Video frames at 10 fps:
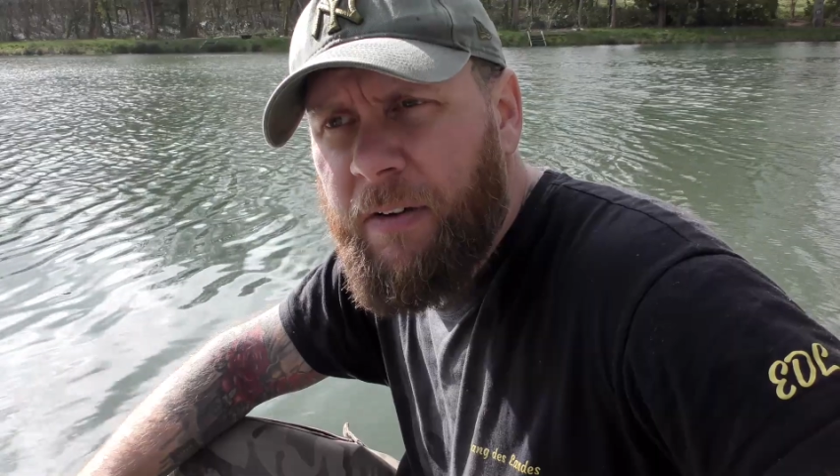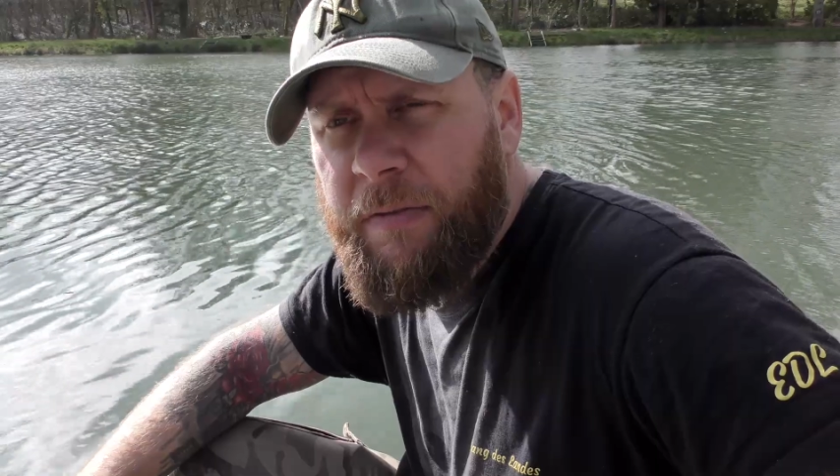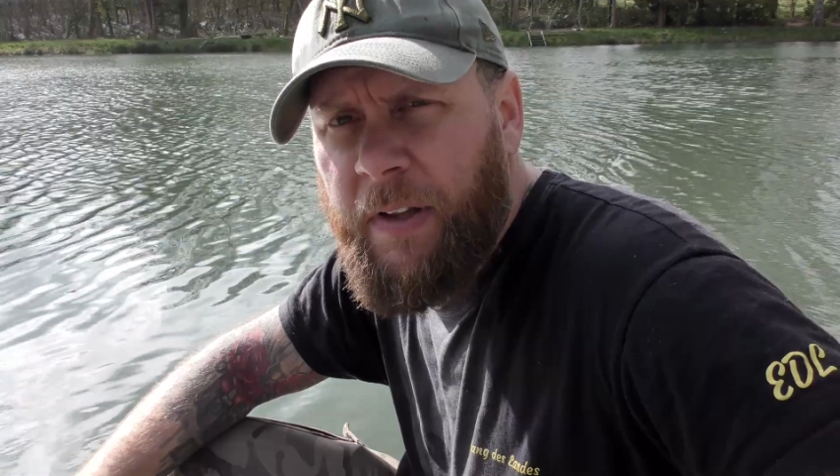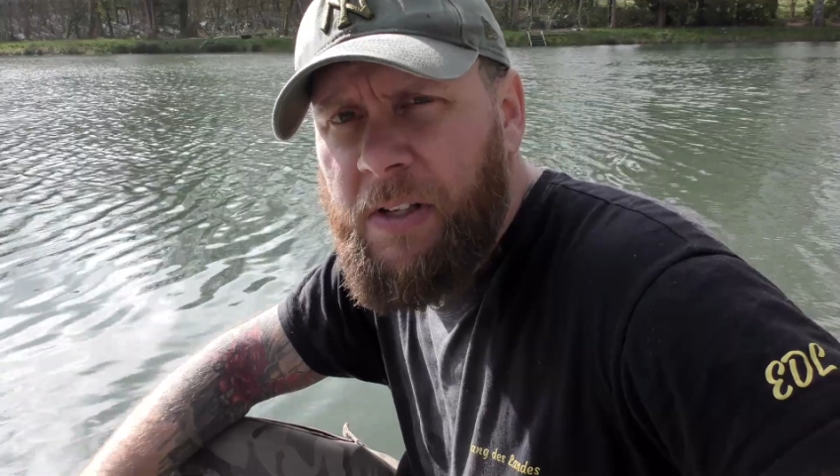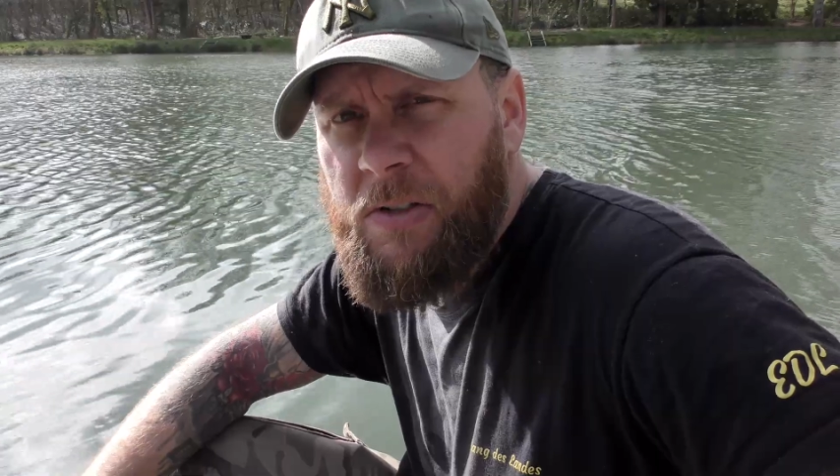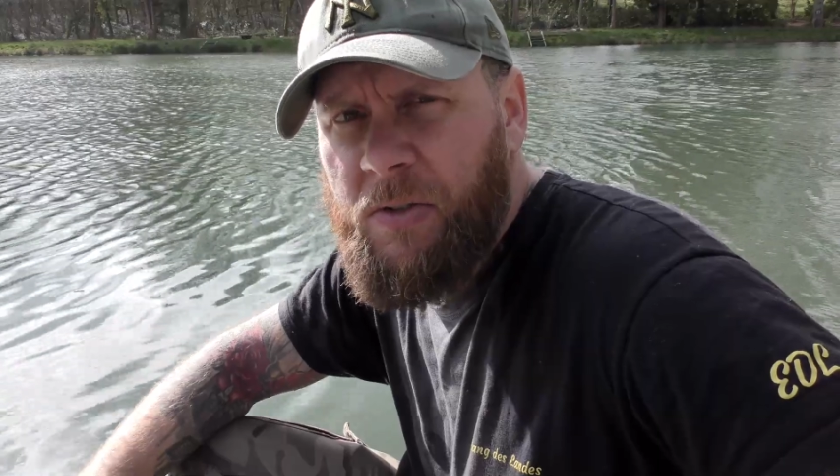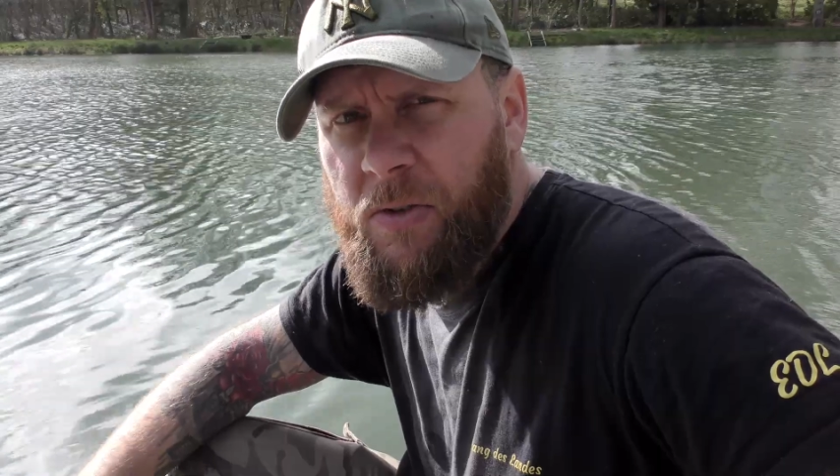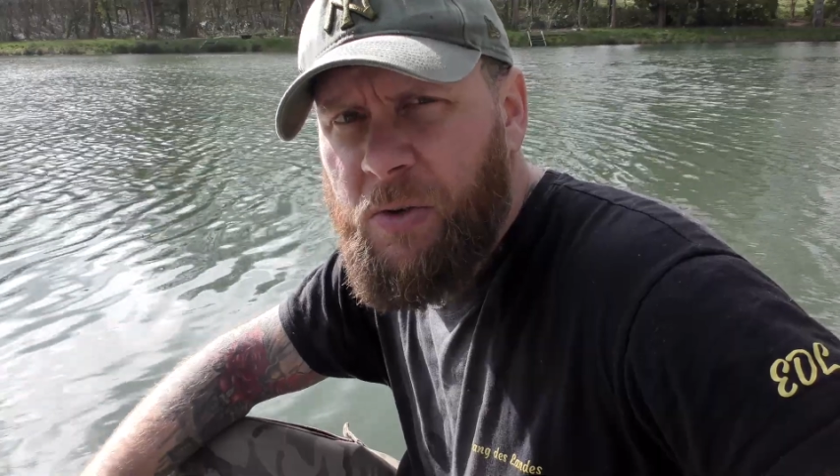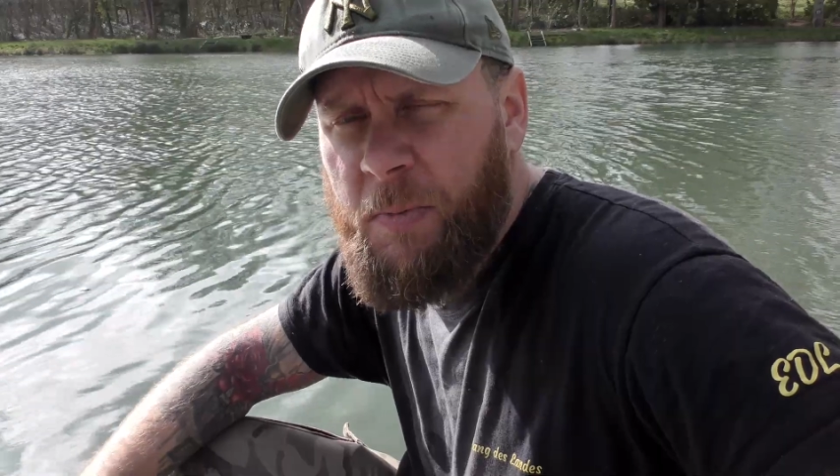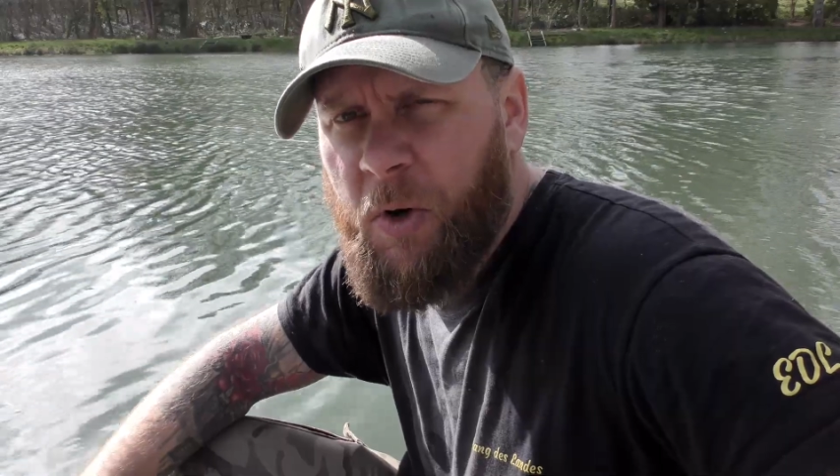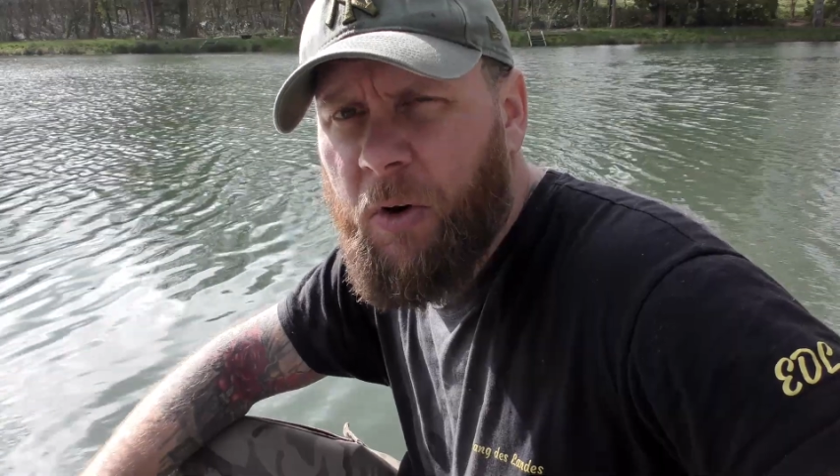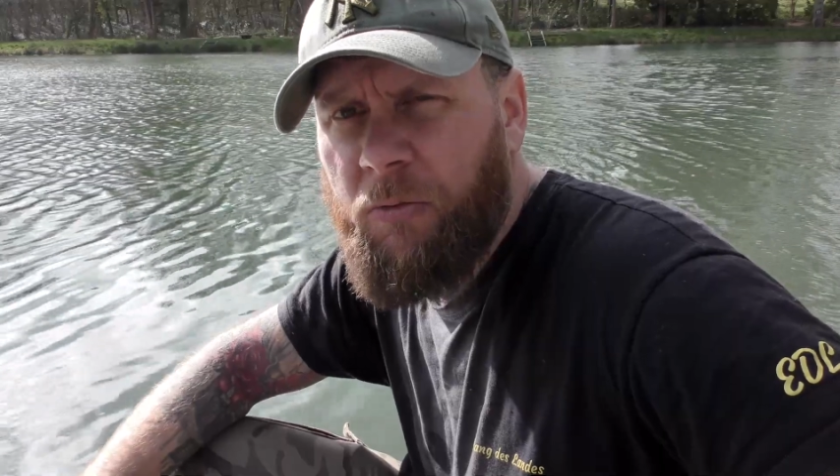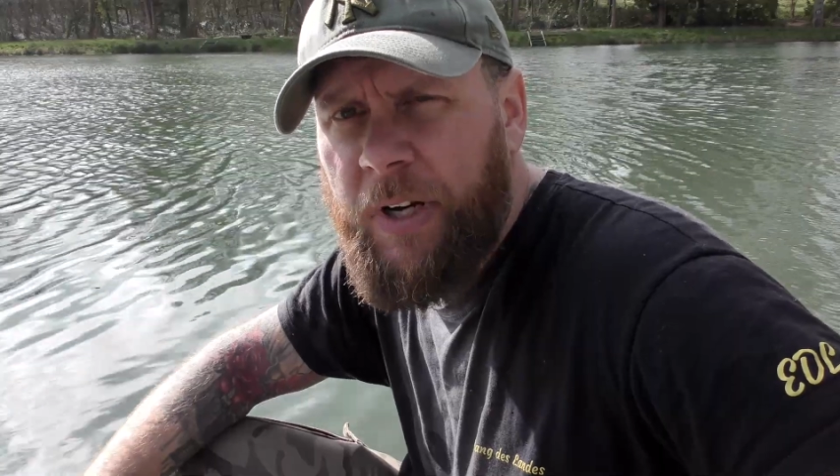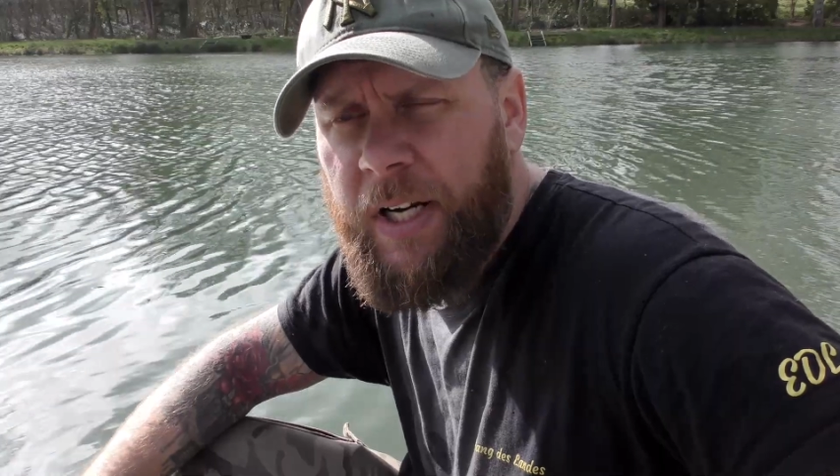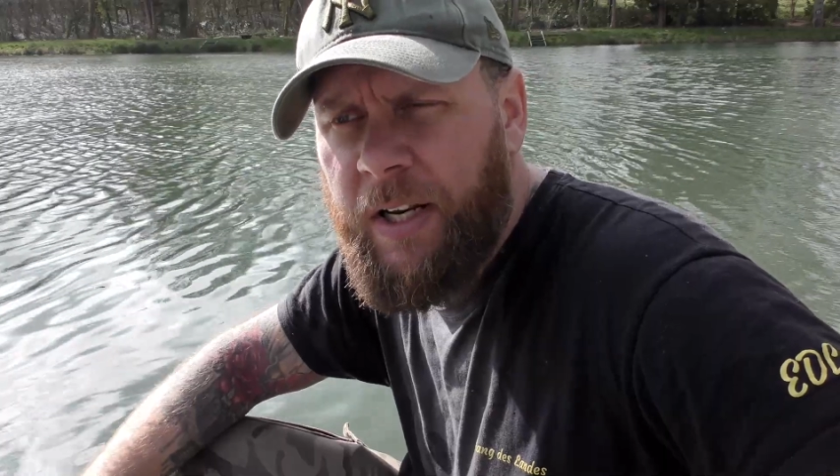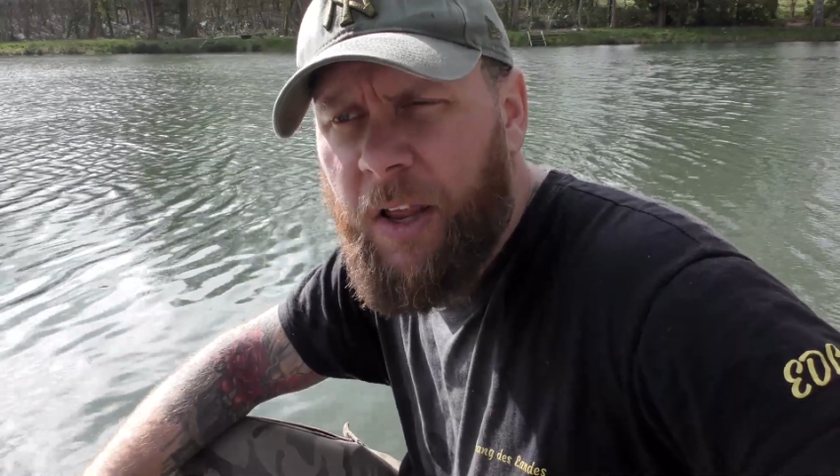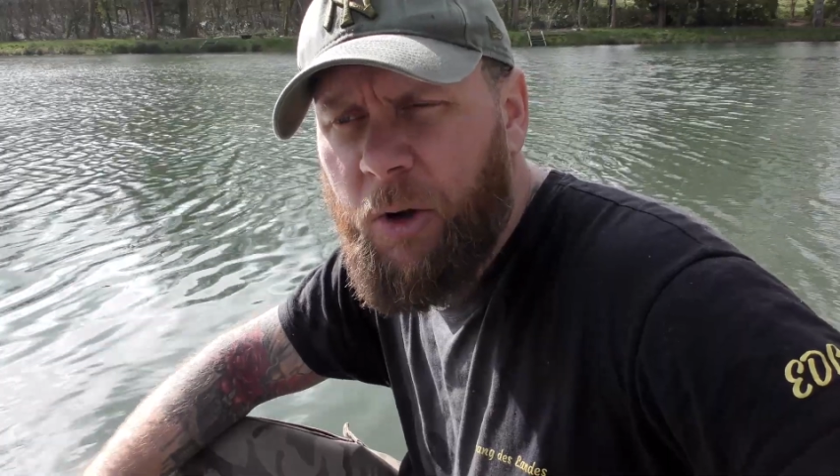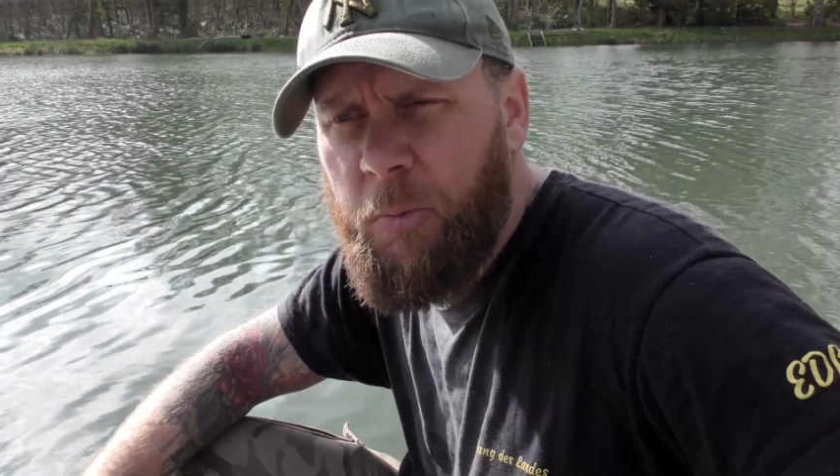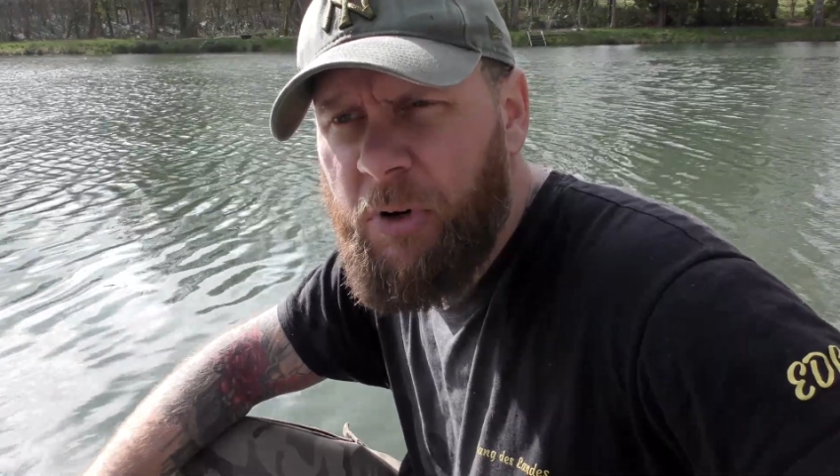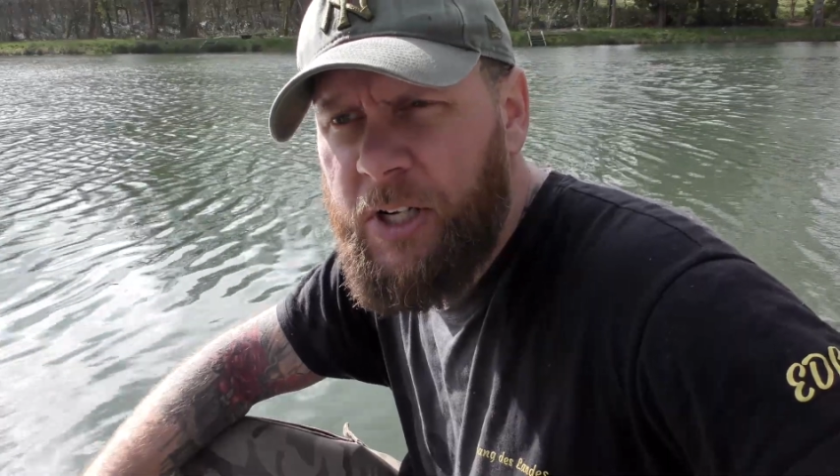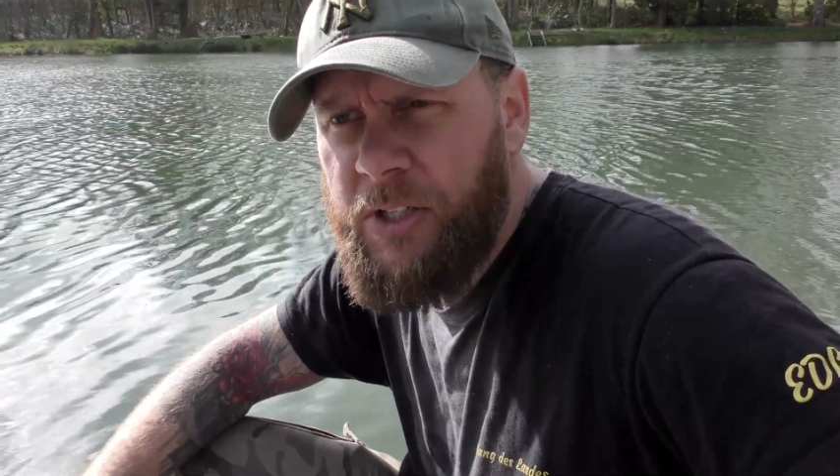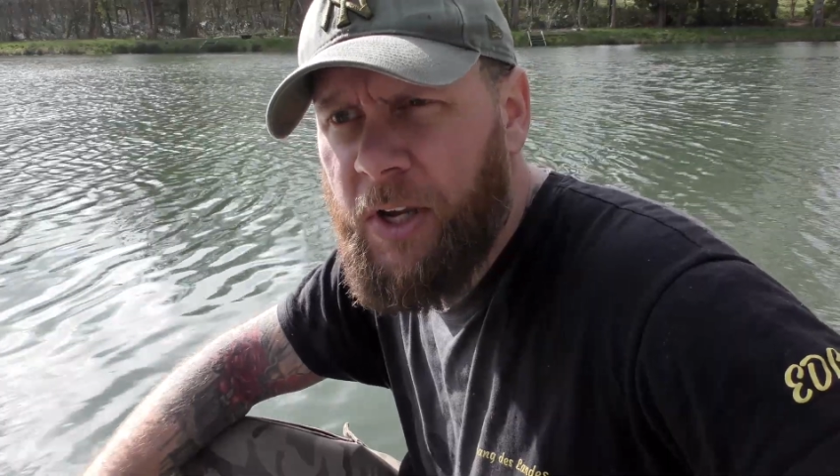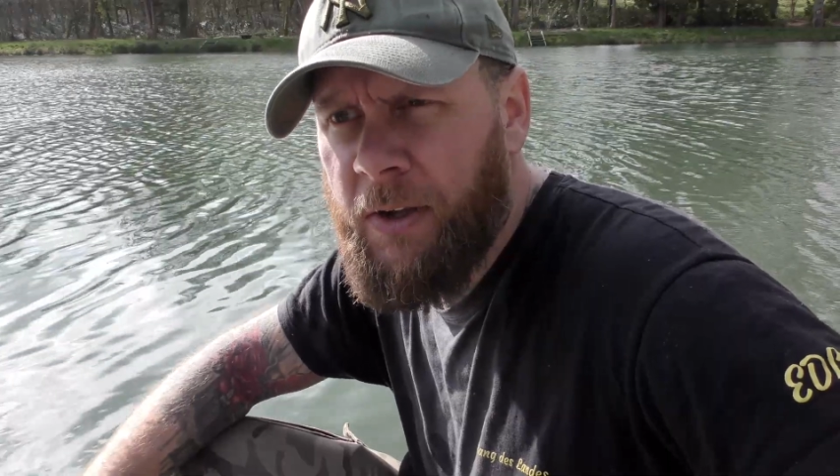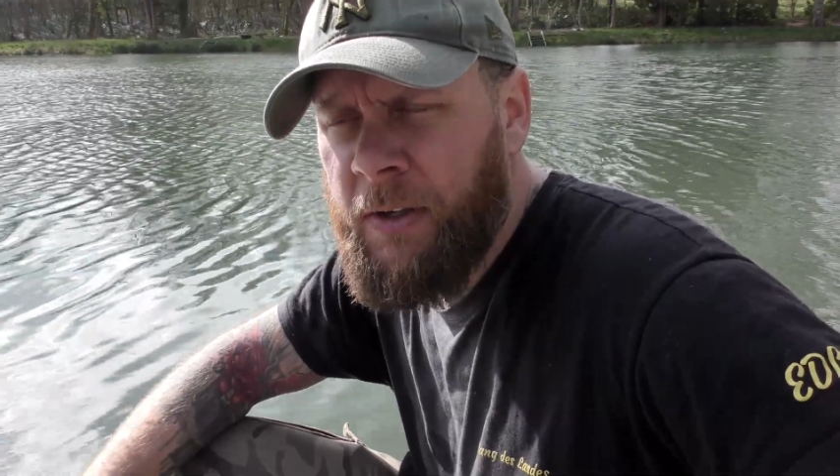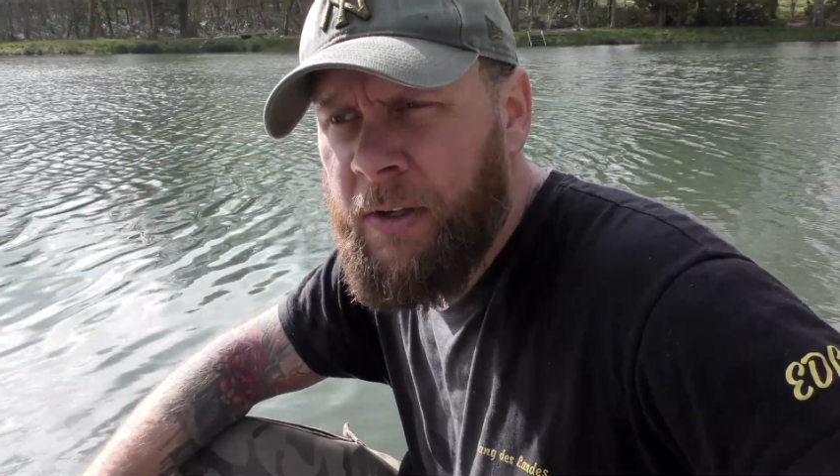thunderstorm or really low pressure.